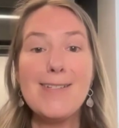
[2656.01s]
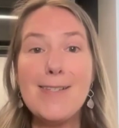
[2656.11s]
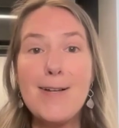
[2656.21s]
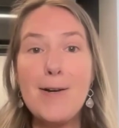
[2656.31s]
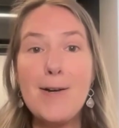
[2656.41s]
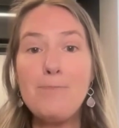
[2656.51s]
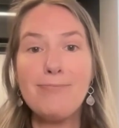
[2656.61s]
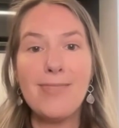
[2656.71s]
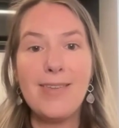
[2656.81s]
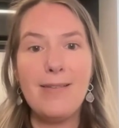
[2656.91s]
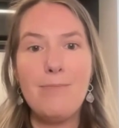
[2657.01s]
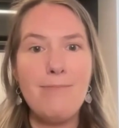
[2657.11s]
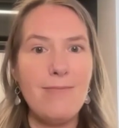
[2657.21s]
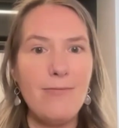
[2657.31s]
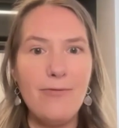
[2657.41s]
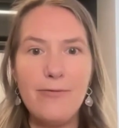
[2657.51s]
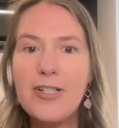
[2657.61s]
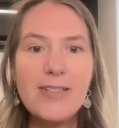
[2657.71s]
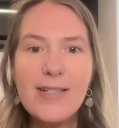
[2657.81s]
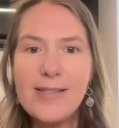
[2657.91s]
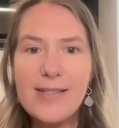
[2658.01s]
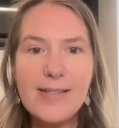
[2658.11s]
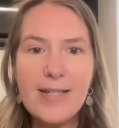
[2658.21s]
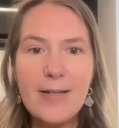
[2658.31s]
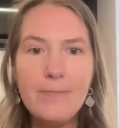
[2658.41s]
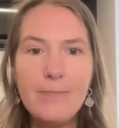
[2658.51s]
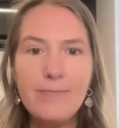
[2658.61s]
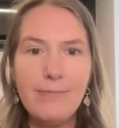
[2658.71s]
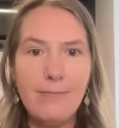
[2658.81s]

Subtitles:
So, frictionless system,